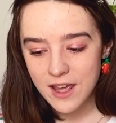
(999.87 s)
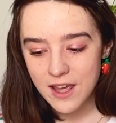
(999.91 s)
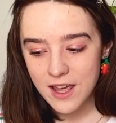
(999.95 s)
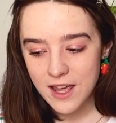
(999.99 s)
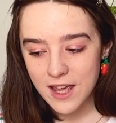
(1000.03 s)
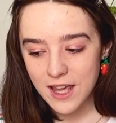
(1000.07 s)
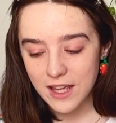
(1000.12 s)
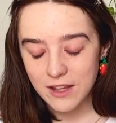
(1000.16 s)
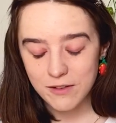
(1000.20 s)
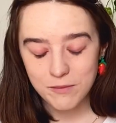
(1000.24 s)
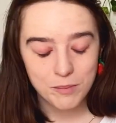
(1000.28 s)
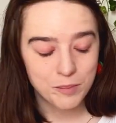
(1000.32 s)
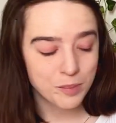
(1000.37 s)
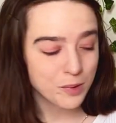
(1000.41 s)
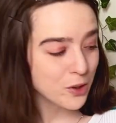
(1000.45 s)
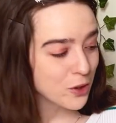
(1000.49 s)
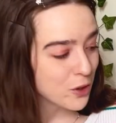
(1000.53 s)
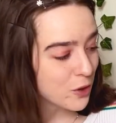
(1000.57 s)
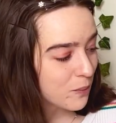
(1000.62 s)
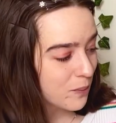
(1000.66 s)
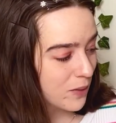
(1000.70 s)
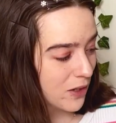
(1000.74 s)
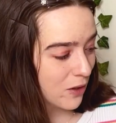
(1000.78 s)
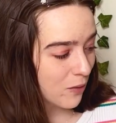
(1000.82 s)
It
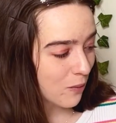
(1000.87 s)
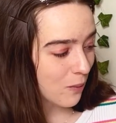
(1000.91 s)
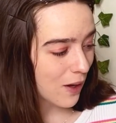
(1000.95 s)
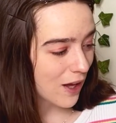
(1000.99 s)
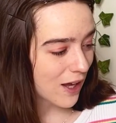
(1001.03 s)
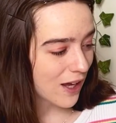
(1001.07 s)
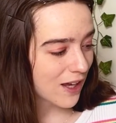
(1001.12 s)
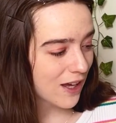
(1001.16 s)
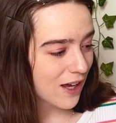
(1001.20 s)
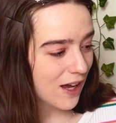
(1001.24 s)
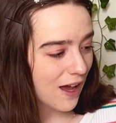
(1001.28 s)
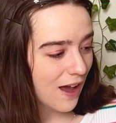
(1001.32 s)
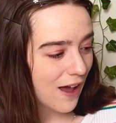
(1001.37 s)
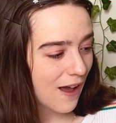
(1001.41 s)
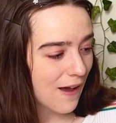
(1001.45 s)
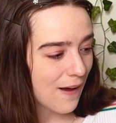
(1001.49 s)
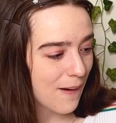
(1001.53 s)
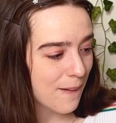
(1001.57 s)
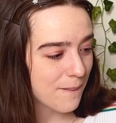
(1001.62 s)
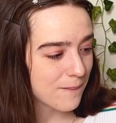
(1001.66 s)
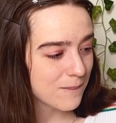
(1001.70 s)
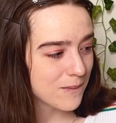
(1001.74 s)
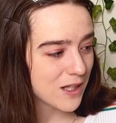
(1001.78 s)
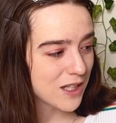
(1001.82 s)
blew me away.
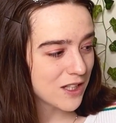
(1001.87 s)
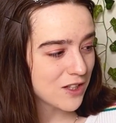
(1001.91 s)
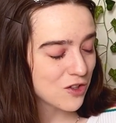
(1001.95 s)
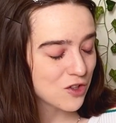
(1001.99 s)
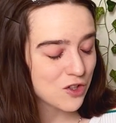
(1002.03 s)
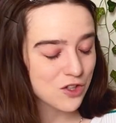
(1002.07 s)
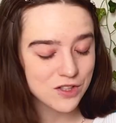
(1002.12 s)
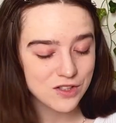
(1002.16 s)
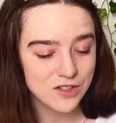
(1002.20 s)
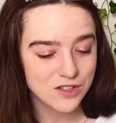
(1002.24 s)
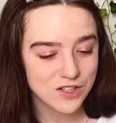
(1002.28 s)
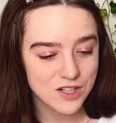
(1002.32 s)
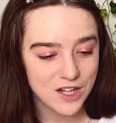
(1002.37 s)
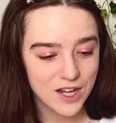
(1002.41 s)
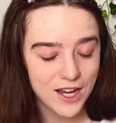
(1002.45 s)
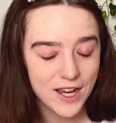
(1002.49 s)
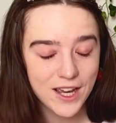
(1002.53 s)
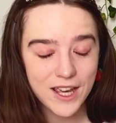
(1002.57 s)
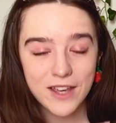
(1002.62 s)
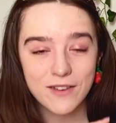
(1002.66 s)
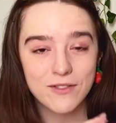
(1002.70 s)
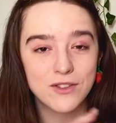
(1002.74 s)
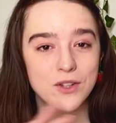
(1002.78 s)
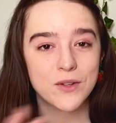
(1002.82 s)
It's just,
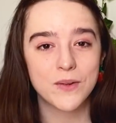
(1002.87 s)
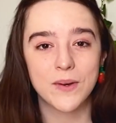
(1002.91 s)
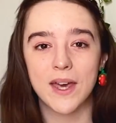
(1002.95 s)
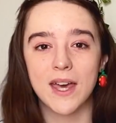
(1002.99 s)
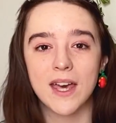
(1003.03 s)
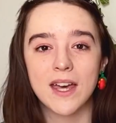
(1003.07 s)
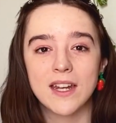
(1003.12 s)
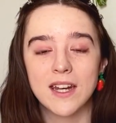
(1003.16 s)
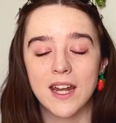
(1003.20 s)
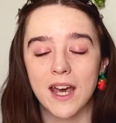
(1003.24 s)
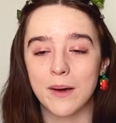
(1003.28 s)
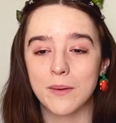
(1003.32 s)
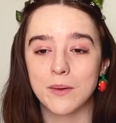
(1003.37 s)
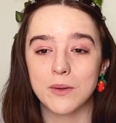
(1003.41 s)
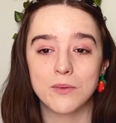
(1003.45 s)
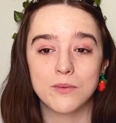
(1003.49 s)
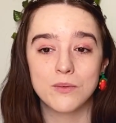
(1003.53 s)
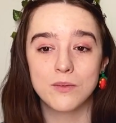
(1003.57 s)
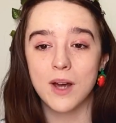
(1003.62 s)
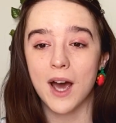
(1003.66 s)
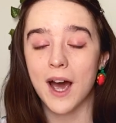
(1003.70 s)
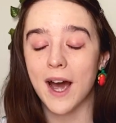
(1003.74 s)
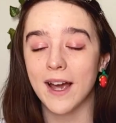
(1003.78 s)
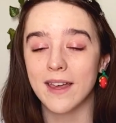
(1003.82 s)
if you can, I would
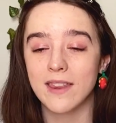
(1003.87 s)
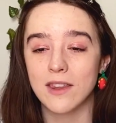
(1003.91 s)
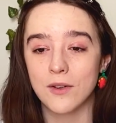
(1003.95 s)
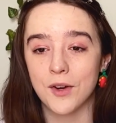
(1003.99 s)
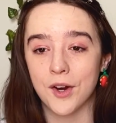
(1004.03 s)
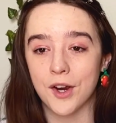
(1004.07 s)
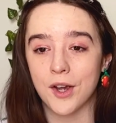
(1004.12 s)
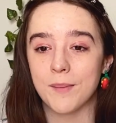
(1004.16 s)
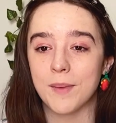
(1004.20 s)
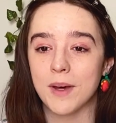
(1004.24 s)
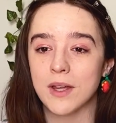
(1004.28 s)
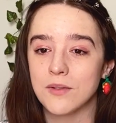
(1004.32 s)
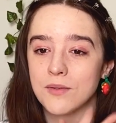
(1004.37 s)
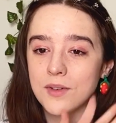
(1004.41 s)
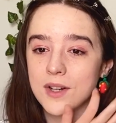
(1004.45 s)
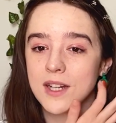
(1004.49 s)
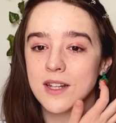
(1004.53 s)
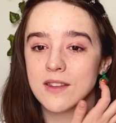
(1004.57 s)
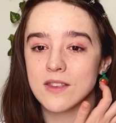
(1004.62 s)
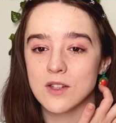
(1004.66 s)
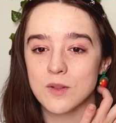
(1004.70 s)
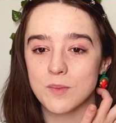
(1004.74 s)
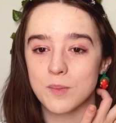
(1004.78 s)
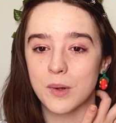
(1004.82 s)
highly recommend
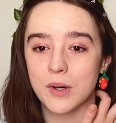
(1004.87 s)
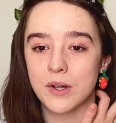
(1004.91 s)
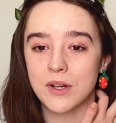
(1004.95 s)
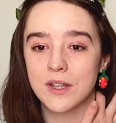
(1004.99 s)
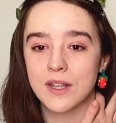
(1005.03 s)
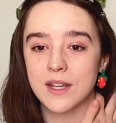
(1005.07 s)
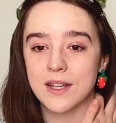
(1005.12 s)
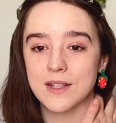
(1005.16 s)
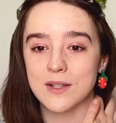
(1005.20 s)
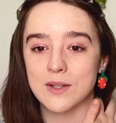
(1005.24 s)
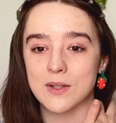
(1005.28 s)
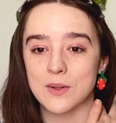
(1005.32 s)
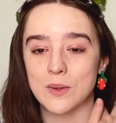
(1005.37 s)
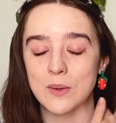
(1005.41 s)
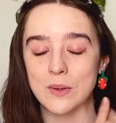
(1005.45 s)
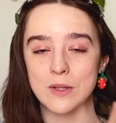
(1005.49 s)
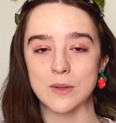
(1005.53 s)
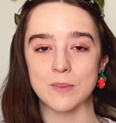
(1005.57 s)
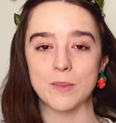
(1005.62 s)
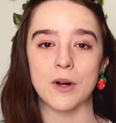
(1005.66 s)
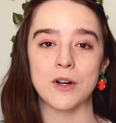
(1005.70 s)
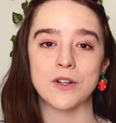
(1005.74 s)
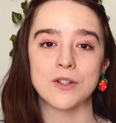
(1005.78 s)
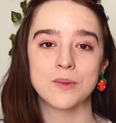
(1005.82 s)
reading this book as soon as
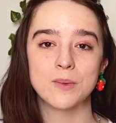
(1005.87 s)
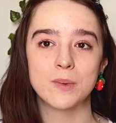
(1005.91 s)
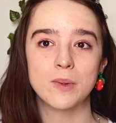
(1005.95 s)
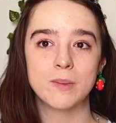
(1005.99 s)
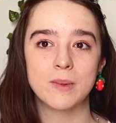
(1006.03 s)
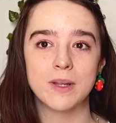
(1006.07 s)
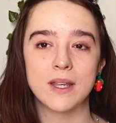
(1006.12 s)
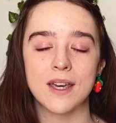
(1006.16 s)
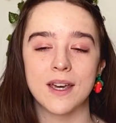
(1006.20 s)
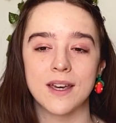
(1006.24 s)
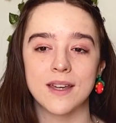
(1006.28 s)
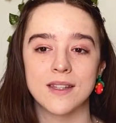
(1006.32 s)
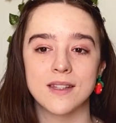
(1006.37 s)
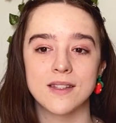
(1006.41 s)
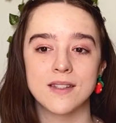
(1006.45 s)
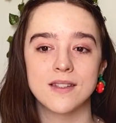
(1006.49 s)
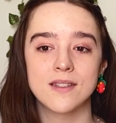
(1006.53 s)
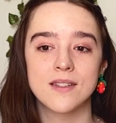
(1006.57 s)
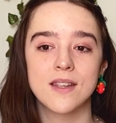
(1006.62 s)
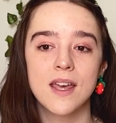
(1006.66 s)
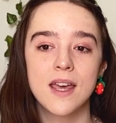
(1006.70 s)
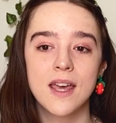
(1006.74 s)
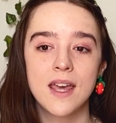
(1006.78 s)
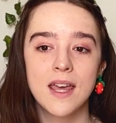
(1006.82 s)
possible
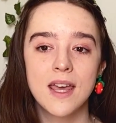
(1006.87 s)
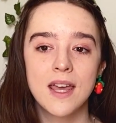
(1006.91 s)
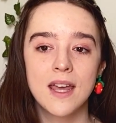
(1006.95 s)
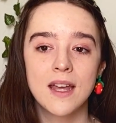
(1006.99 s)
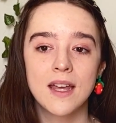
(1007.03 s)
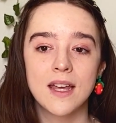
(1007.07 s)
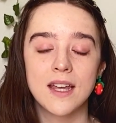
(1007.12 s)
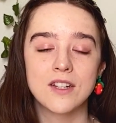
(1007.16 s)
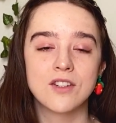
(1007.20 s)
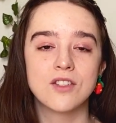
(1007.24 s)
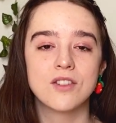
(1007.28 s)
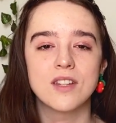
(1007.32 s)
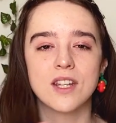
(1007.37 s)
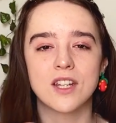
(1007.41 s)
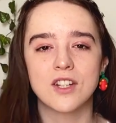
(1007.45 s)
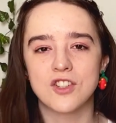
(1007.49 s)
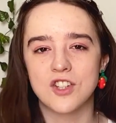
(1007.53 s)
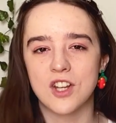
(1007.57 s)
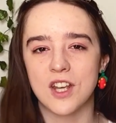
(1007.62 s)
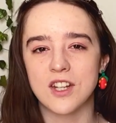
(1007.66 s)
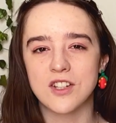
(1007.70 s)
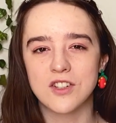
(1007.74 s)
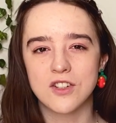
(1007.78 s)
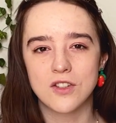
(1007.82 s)
because it just like
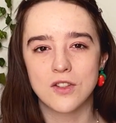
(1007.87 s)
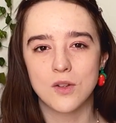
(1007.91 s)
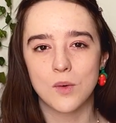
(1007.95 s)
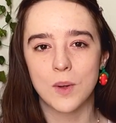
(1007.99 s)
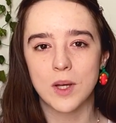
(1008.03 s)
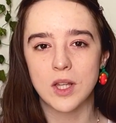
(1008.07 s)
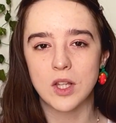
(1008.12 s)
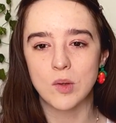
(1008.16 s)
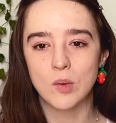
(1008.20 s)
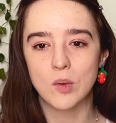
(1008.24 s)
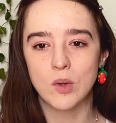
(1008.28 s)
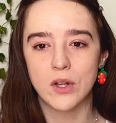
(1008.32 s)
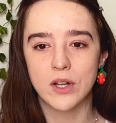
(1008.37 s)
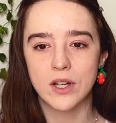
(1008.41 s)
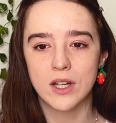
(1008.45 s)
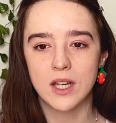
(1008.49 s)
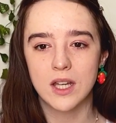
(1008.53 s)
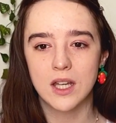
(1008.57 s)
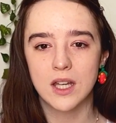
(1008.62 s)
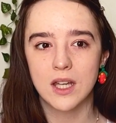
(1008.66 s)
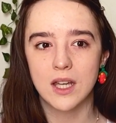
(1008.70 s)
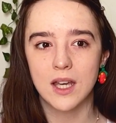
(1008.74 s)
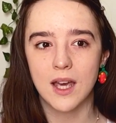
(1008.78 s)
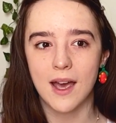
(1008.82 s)
changes the way you
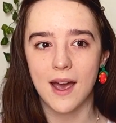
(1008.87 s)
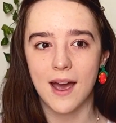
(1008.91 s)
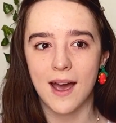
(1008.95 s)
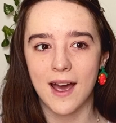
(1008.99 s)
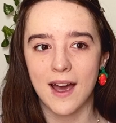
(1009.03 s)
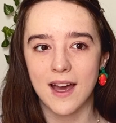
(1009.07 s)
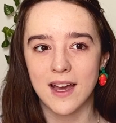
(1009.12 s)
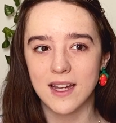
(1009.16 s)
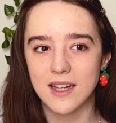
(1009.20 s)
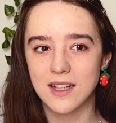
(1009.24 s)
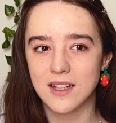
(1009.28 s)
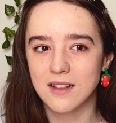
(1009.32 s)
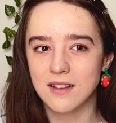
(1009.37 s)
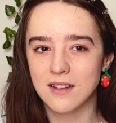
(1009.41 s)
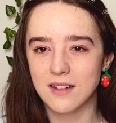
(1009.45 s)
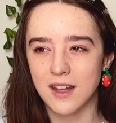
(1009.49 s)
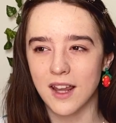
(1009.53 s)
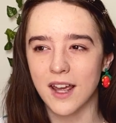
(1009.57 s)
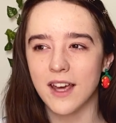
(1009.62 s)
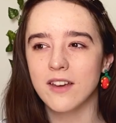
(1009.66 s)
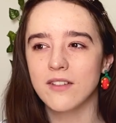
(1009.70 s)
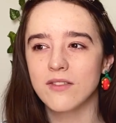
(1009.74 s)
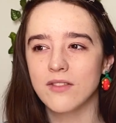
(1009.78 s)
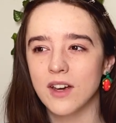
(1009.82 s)
look at
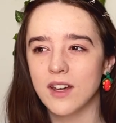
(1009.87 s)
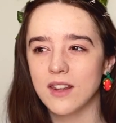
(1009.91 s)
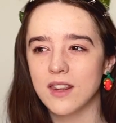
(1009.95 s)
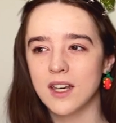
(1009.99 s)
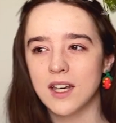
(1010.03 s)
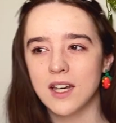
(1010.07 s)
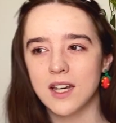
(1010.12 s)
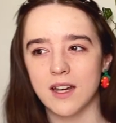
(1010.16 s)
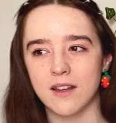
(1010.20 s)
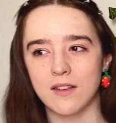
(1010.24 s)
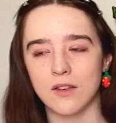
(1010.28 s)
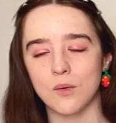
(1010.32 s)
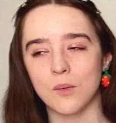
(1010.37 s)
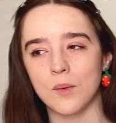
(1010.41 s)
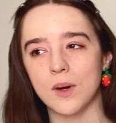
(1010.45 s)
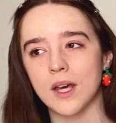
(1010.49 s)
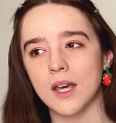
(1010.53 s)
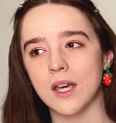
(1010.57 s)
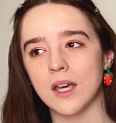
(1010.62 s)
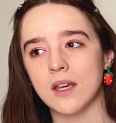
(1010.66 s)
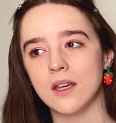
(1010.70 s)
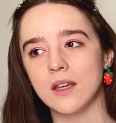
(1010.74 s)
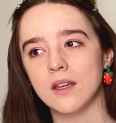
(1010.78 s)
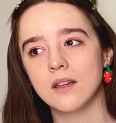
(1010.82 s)
life, I think, and the
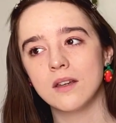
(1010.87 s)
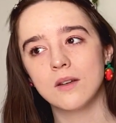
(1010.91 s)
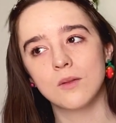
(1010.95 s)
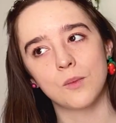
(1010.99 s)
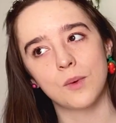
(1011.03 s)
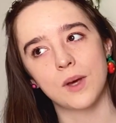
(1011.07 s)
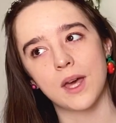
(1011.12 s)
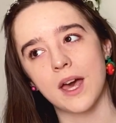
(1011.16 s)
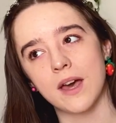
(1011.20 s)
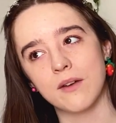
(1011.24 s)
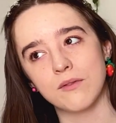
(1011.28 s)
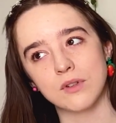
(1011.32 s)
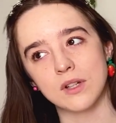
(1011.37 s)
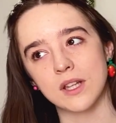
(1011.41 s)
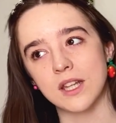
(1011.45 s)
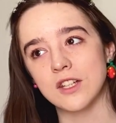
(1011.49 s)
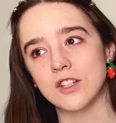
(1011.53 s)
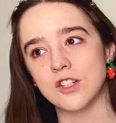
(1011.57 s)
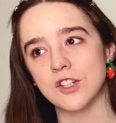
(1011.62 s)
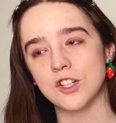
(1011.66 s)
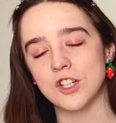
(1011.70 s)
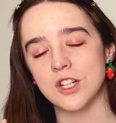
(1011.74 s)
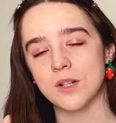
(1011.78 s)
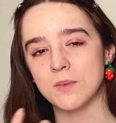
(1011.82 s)
way we have
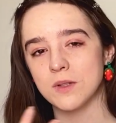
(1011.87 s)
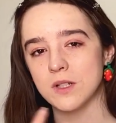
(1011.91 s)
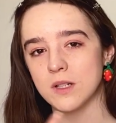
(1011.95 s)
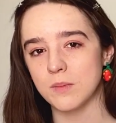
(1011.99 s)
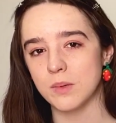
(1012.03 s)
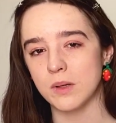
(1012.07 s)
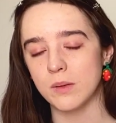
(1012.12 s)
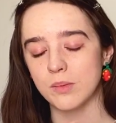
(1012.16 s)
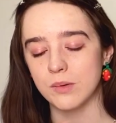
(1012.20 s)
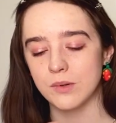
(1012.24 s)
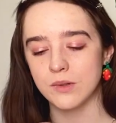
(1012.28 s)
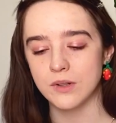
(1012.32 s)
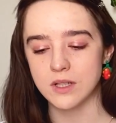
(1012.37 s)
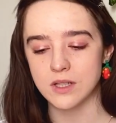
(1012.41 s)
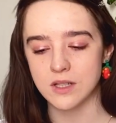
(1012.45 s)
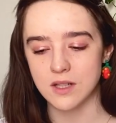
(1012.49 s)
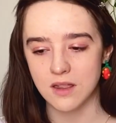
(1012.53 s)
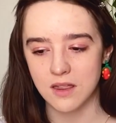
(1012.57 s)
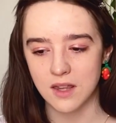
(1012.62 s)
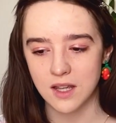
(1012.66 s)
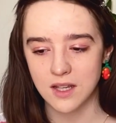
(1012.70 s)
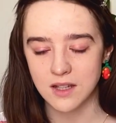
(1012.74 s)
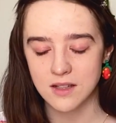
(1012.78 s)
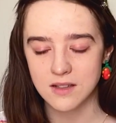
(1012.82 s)
relationships to people and to
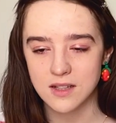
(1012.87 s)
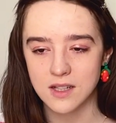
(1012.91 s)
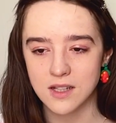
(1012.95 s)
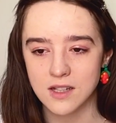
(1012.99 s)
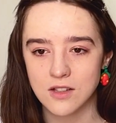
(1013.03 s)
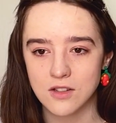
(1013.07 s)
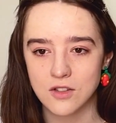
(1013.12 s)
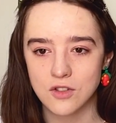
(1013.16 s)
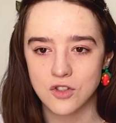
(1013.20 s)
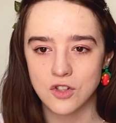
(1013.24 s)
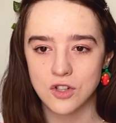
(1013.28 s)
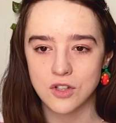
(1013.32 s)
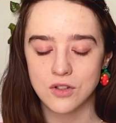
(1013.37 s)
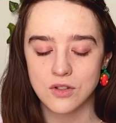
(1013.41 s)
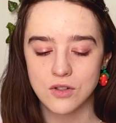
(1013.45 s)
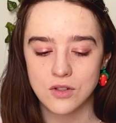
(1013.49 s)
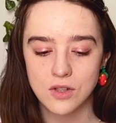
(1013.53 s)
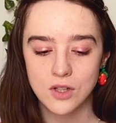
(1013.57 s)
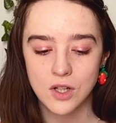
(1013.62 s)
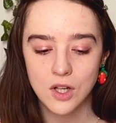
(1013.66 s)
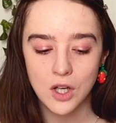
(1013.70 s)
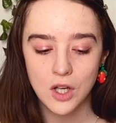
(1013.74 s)
things, and it's just